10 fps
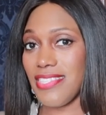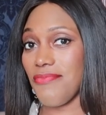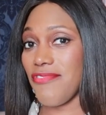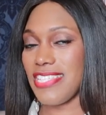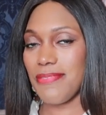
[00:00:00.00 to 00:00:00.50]

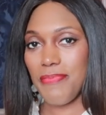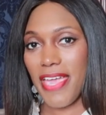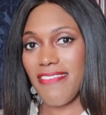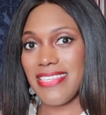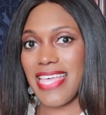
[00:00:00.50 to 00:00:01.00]
some red
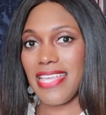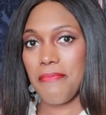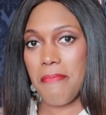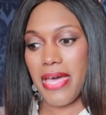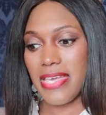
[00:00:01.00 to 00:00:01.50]
berries,
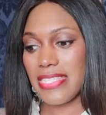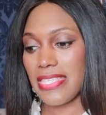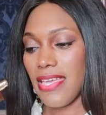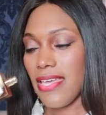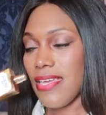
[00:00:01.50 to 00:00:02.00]
and musk.